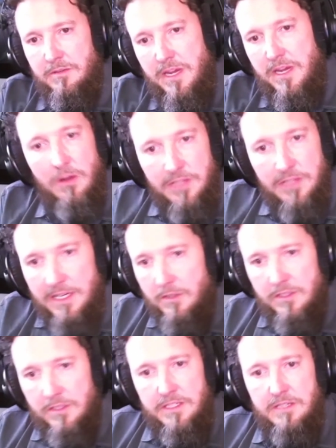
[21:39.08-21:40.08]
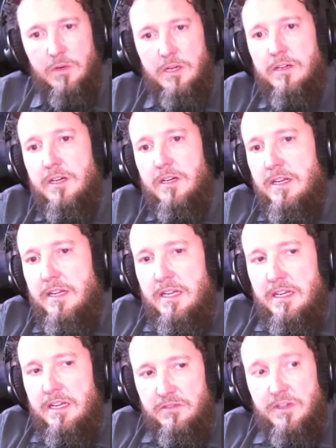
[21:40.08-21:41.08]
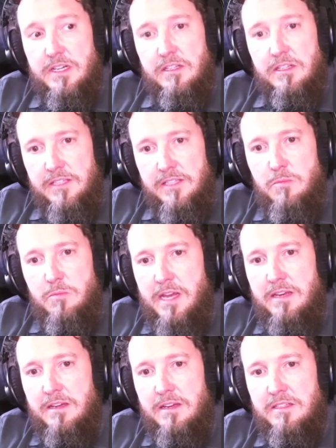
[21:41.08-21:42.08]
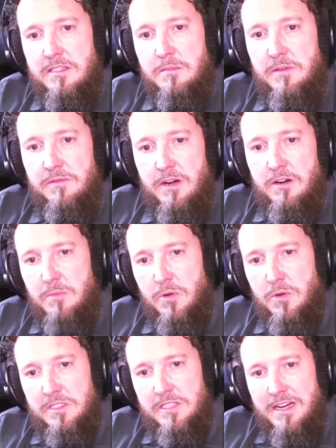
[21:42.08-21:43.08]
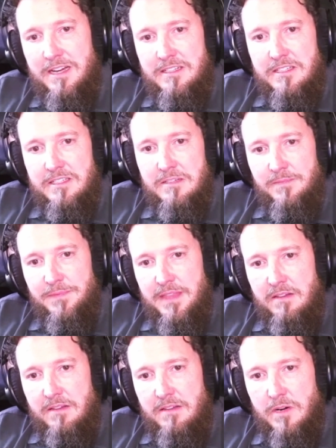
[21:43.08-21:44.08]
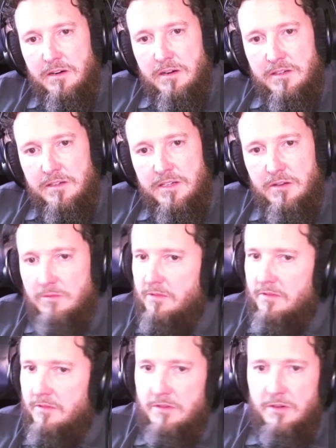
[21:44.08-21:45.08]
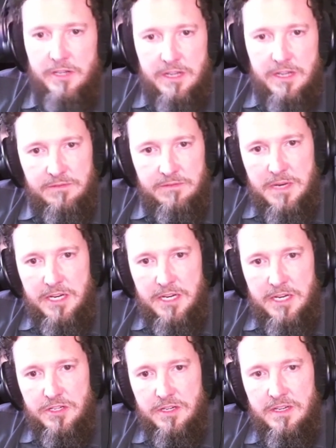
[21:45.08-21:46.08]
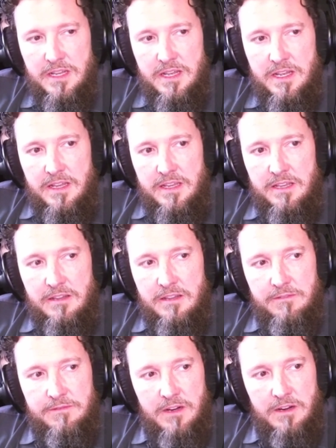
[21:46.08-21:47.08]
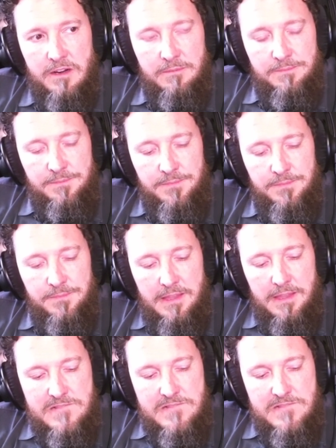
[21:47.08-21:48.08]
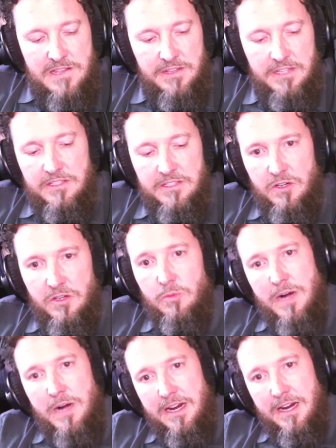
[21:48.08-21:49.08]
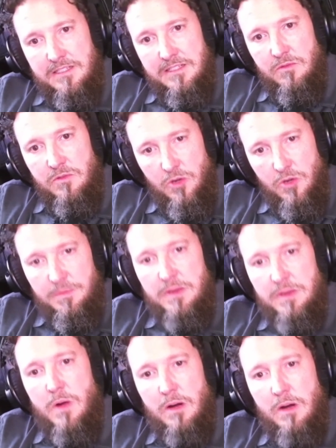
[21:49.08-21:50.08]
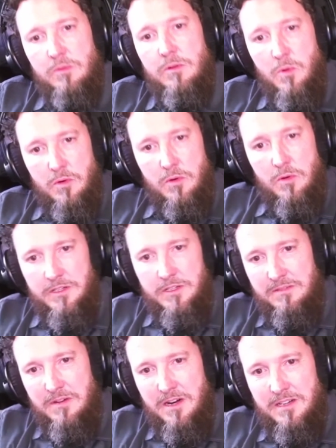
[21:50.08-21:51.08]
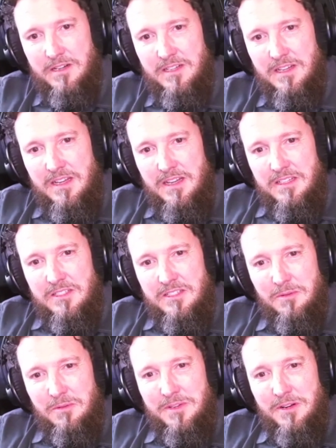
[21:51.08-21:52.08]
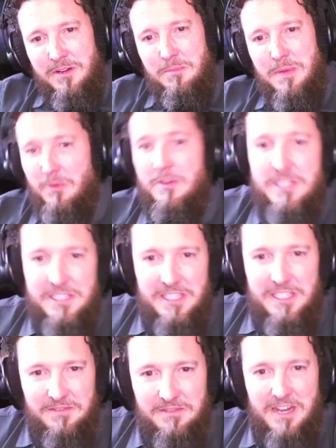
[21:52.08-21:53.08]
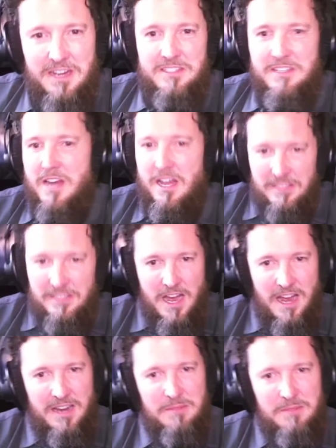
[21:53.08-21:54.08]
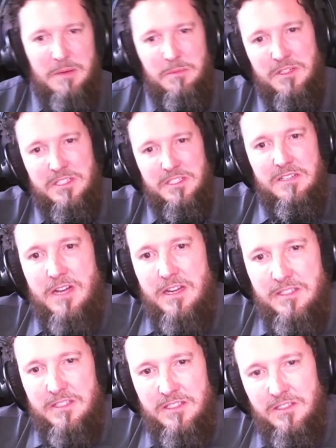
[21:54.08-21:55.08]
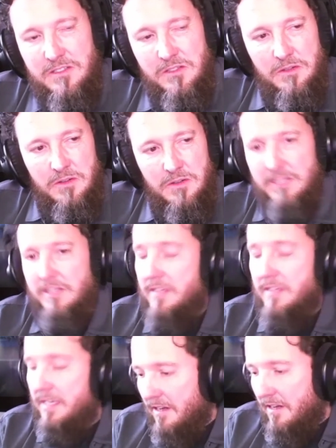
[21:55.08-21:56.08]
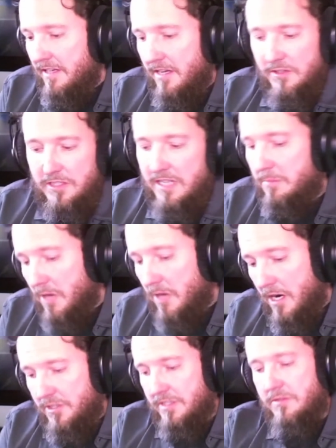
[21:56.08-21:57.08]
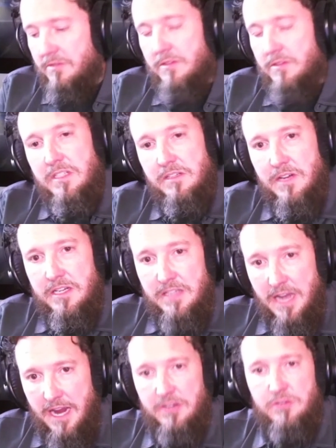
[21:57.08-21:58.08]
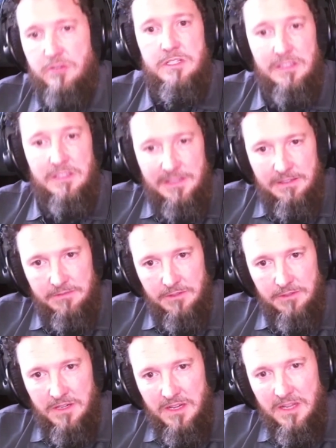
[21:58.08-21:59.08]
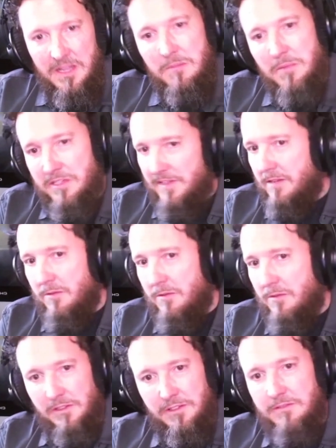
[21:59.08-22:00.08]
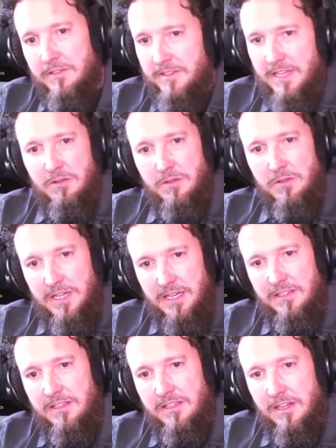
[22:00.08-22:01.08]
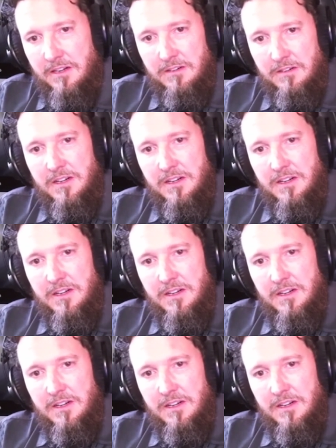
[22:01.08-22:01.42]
had all that cooked in where it's a very clean way to be fair on both sides, where, early information, if it is correct, could be well rewarded, right? So, people are incentivized to not lie. People are incentivized to, and on the other side, the projects are incentivized to actually deliver, because if they don't deliver, they don't get their